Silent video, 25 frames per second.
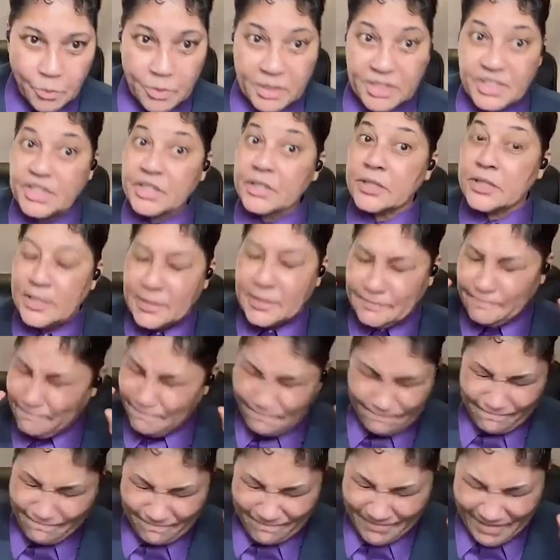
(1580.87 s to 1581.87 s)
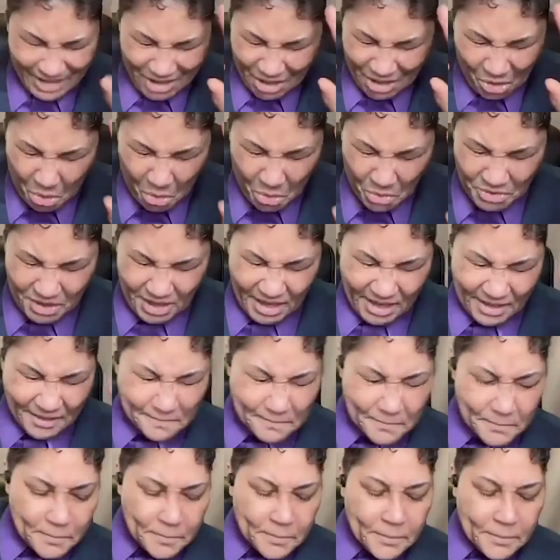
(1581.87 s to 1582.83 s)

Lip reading: which is a whole thing.